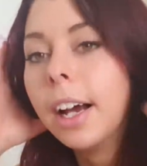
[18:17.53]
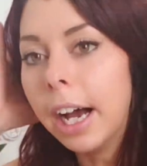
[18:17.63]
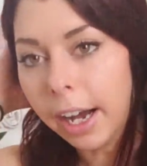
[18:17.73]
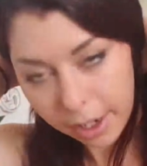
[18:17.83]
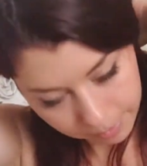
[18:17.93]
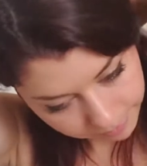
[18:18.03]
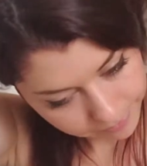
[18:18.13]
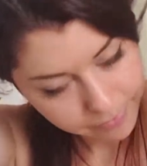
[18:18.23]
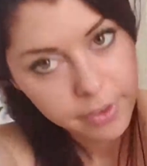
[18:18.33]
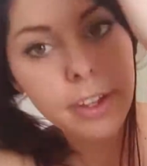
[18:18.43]

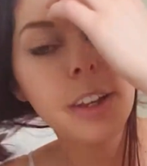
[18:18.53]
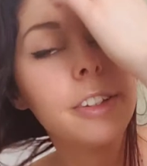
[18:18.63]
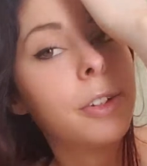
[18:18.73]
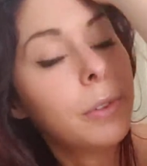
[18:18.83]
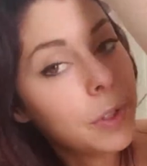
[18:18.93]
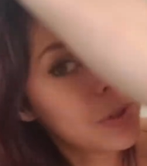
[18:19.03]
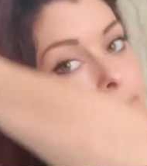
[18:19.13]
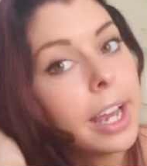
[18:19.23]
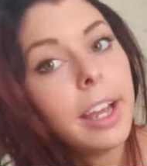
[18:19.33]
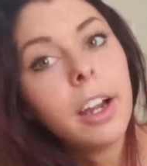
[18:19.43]
So if you
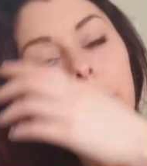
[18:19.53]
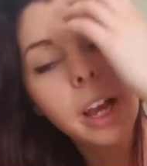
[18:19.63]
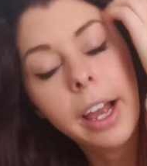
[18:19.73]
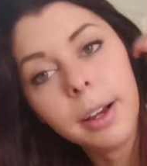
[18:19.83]
say, okay,